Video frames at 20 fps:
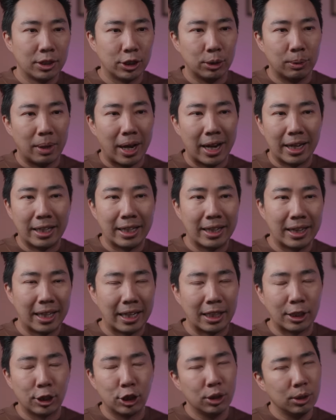to
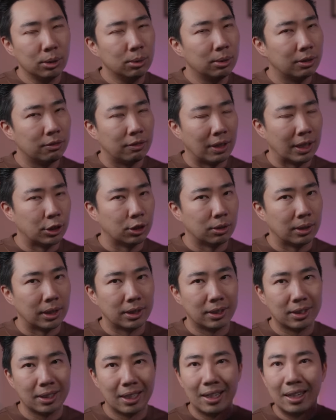anything too
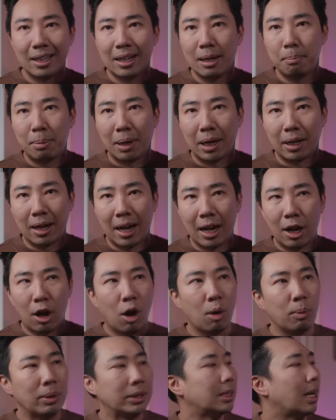adventurous. But I
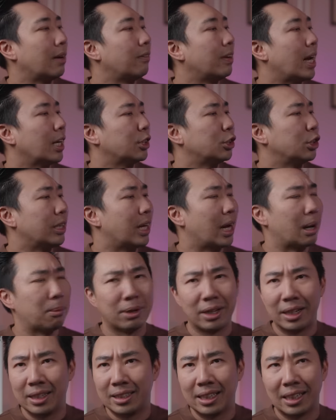always have an action
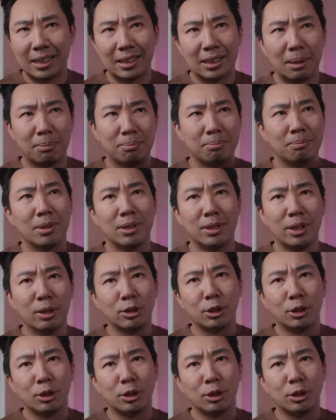camera. It takes up no